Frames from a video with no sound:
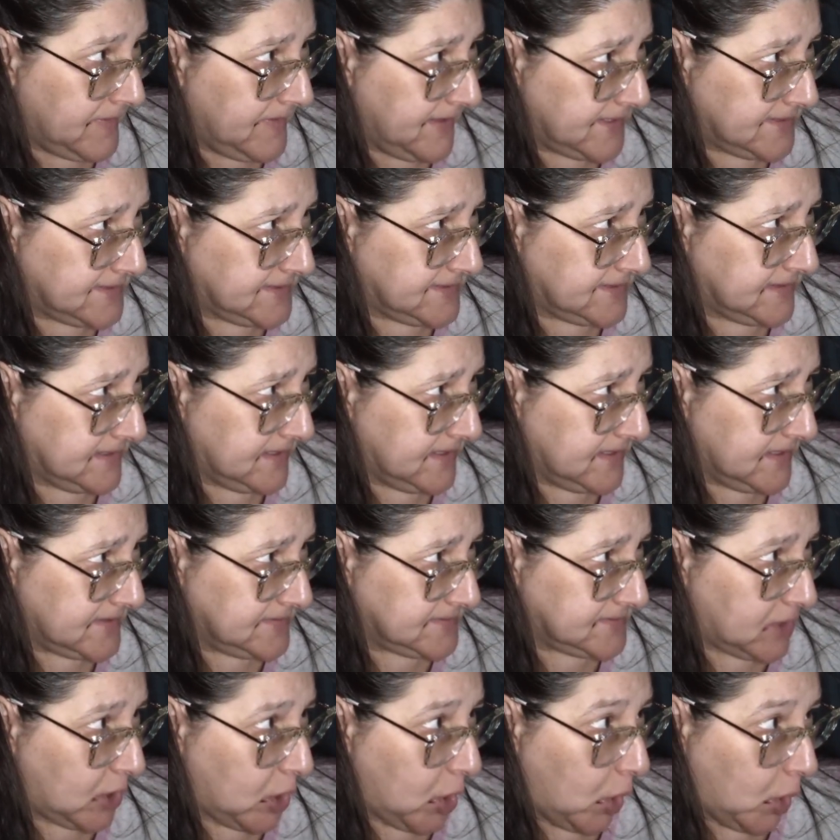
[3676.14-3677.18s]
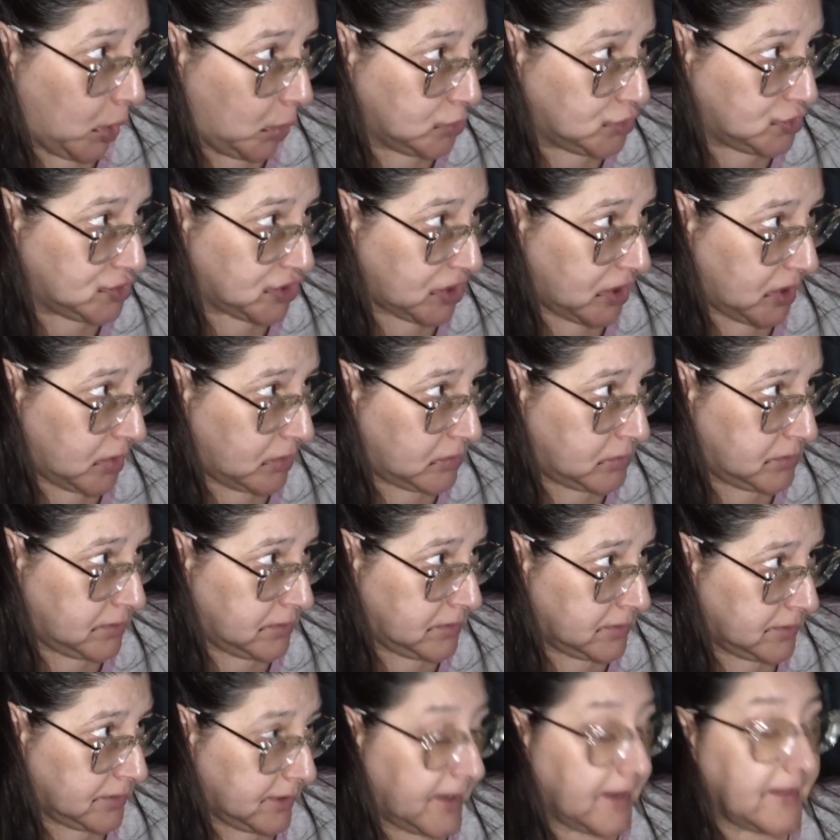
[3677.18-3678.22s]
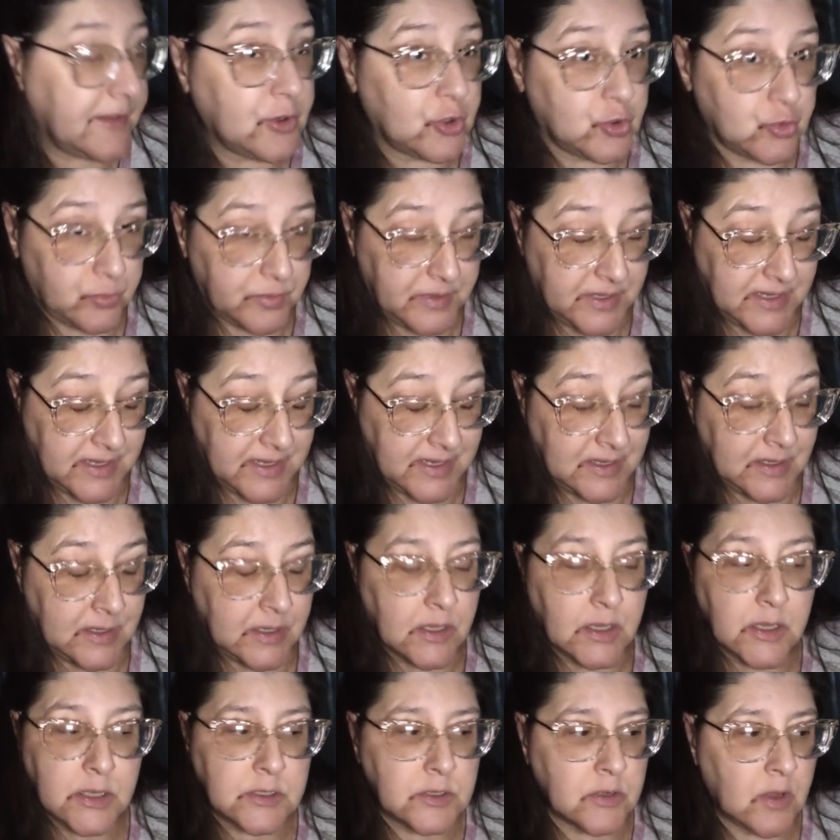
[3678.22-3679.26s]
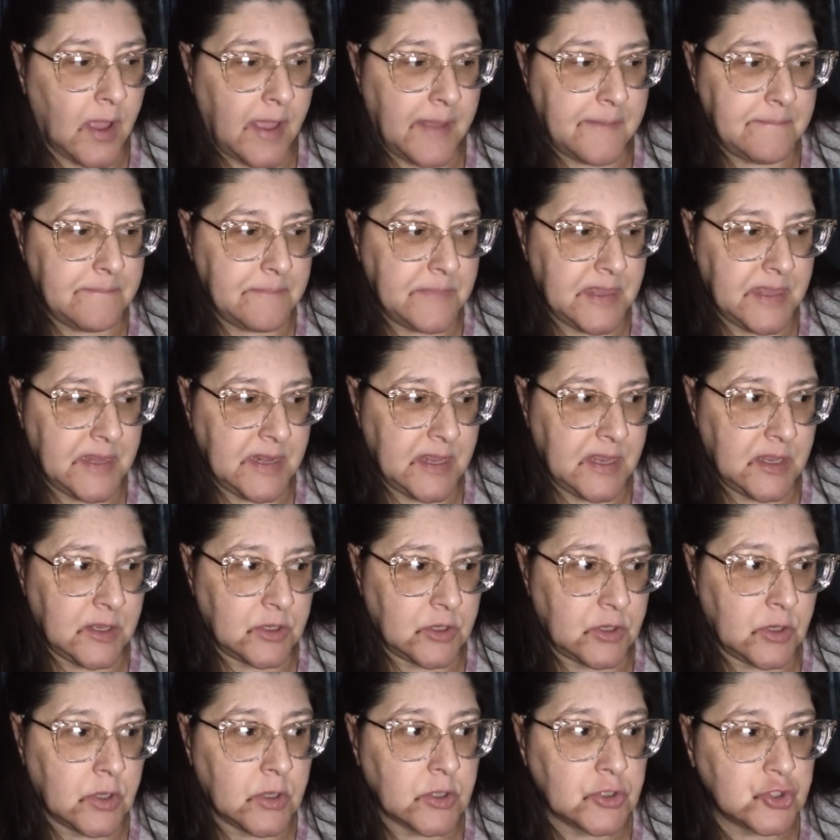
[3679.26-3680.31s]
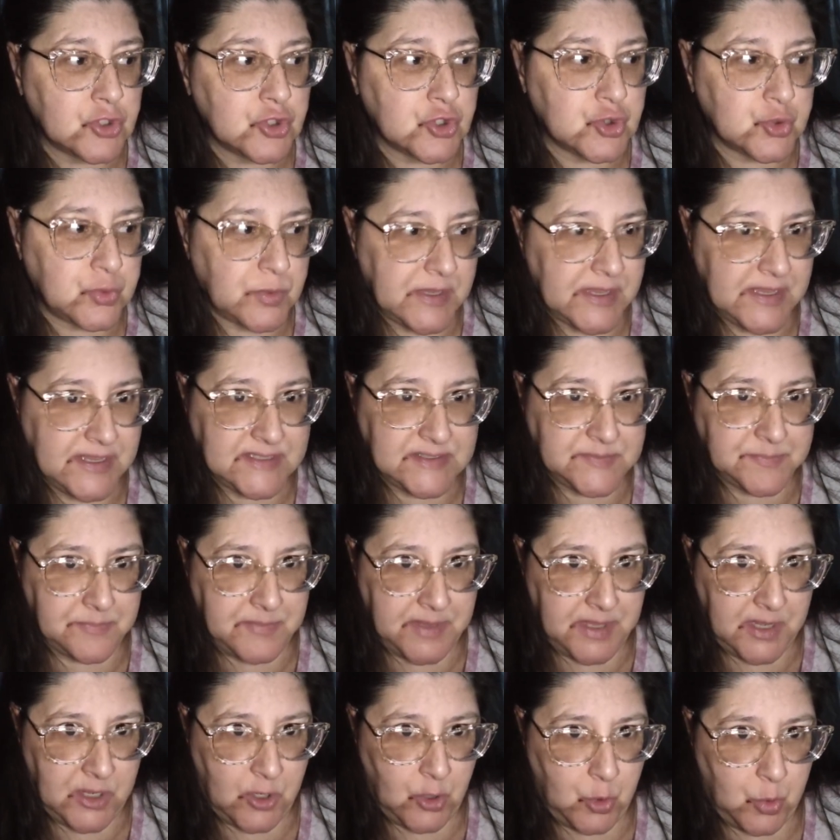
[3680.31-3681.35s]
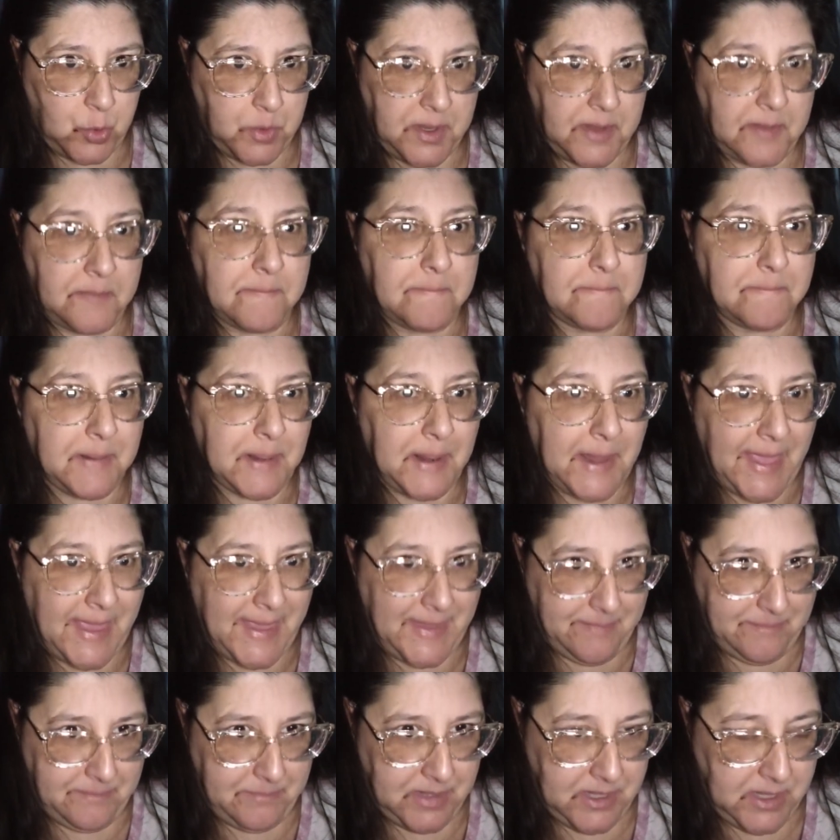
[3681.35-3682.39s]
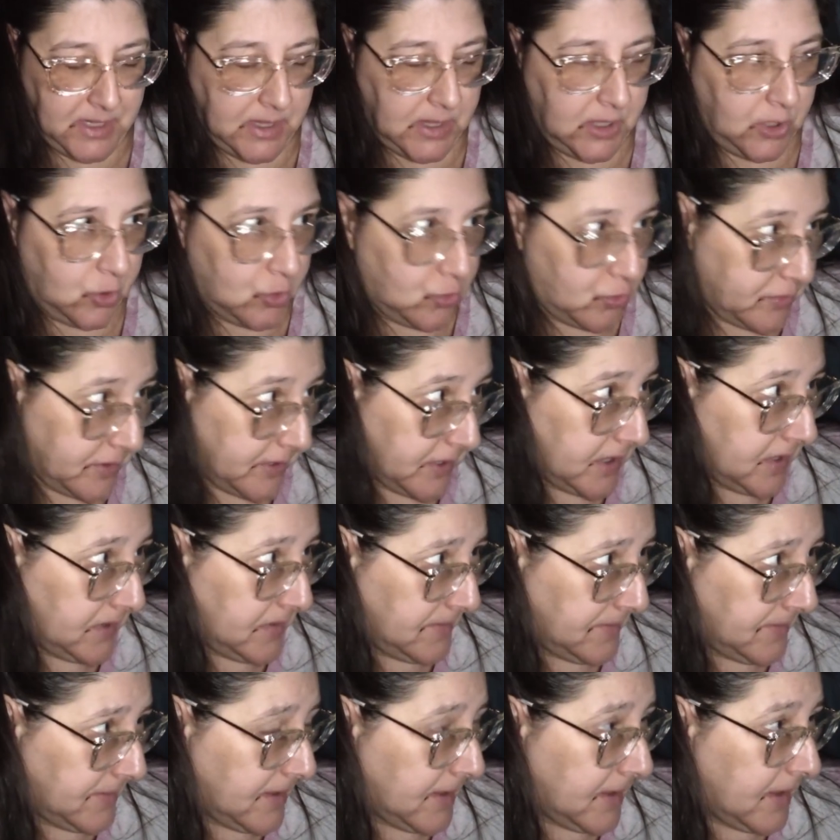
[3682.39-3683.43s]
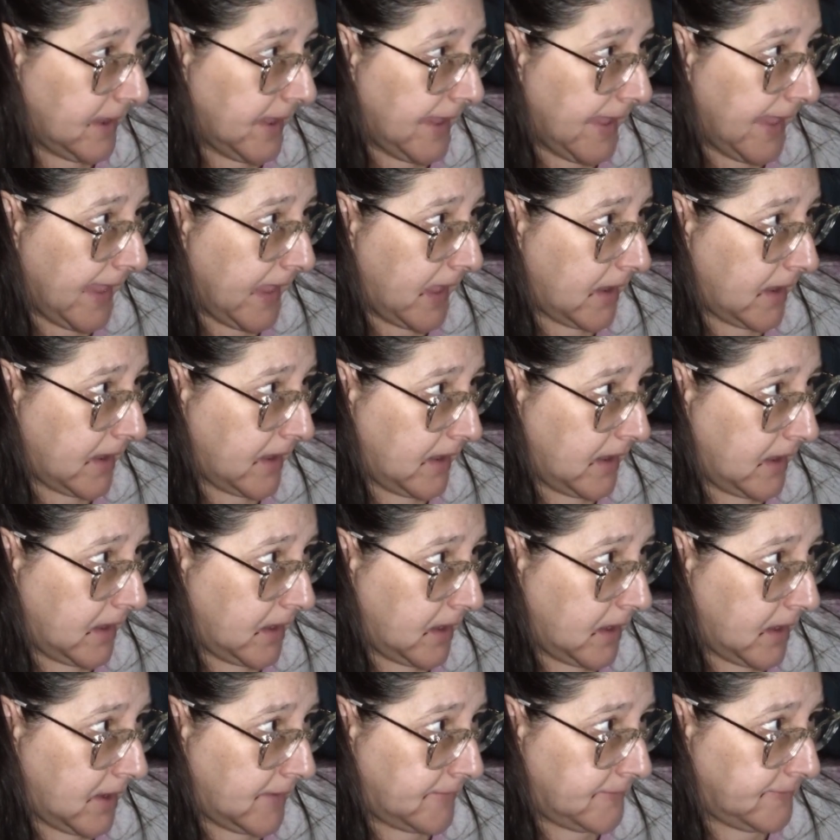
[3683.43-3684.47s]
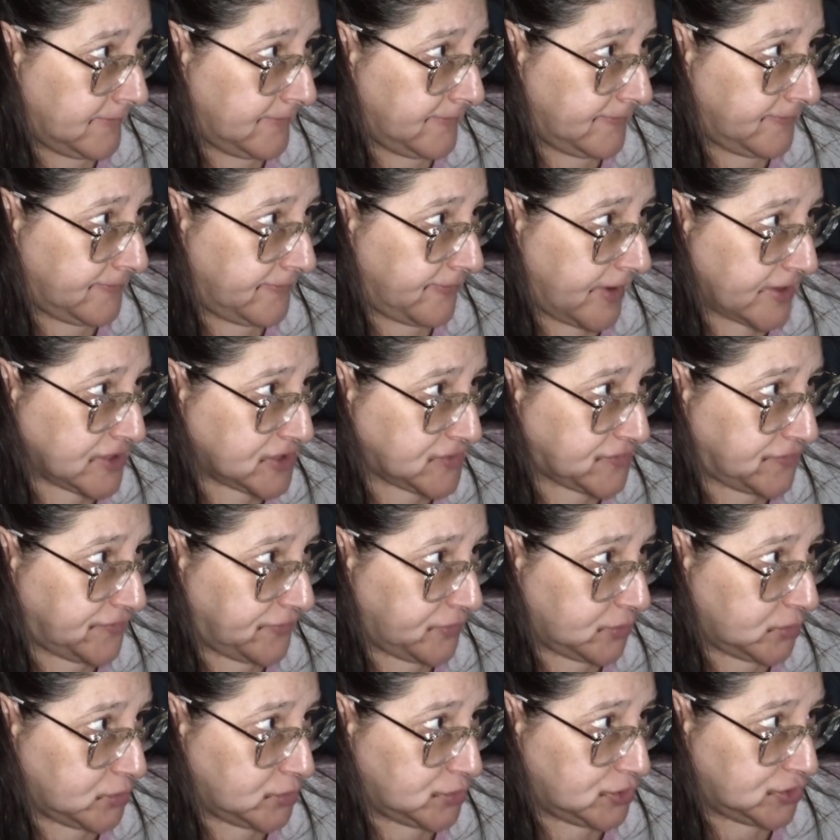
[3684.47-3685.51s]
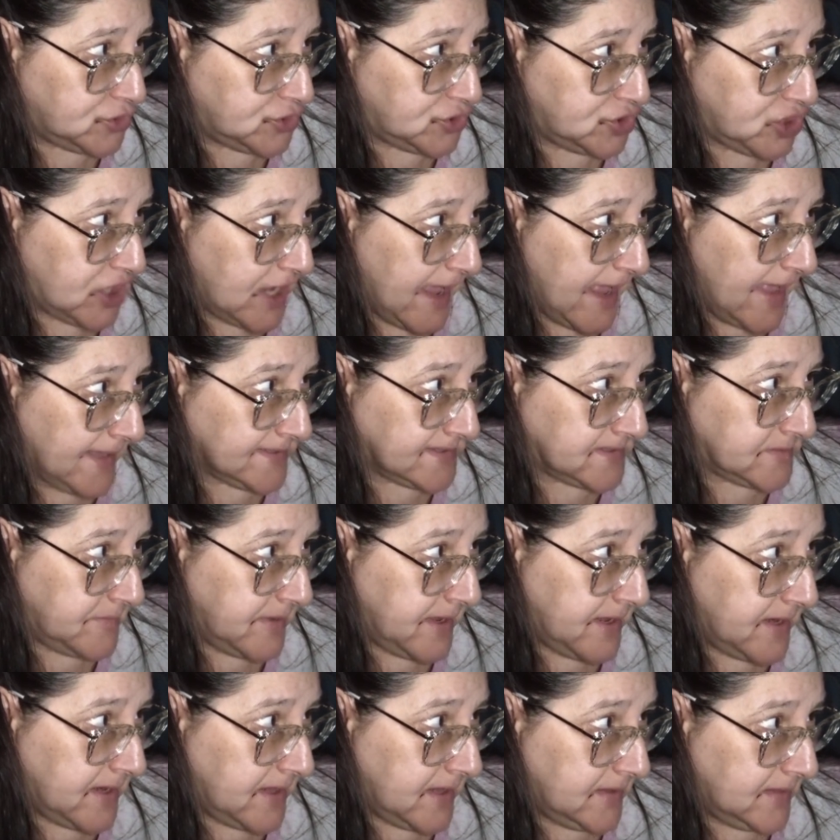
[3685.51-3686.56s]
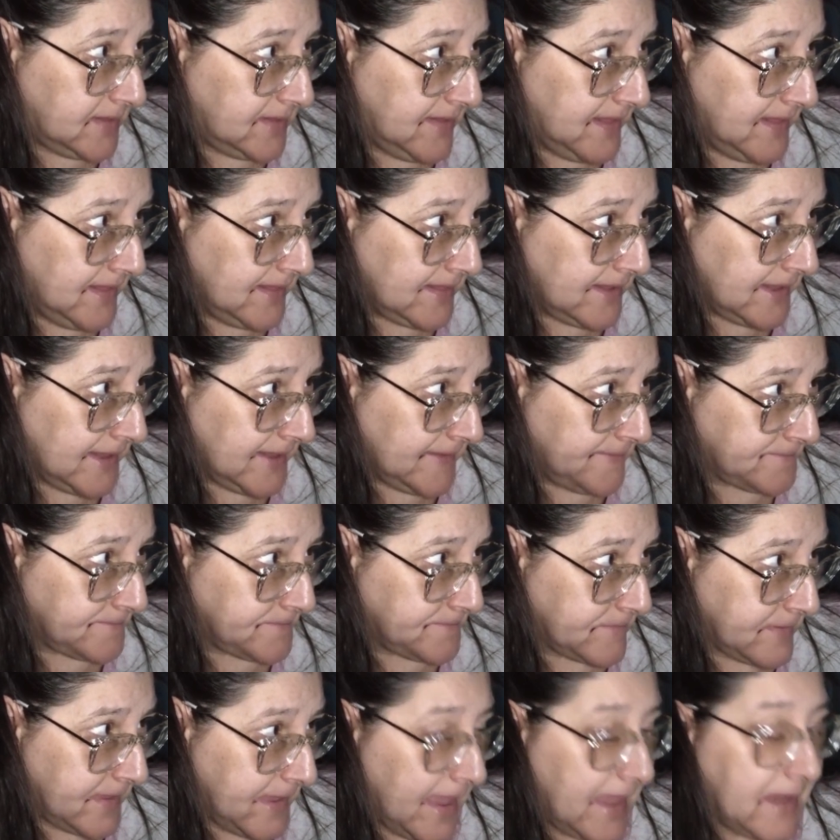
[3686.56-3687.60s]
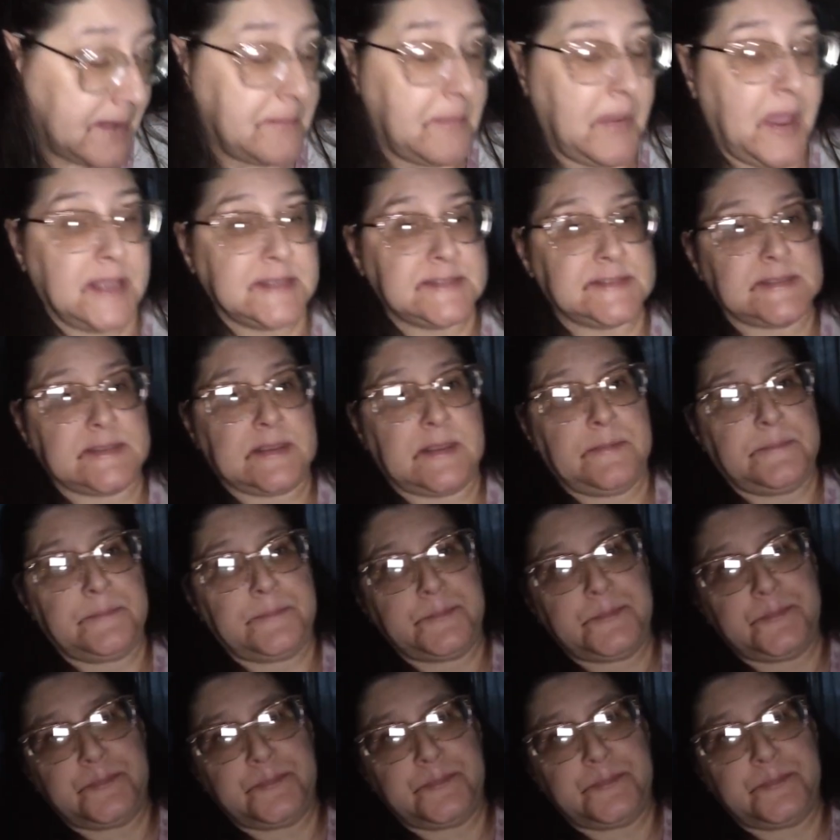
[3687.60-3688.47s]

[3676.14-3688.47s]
This is ozone green, not meaning trees meaning green, plant meaning green. Um, fresh fruits, jasmine, lily, and musk.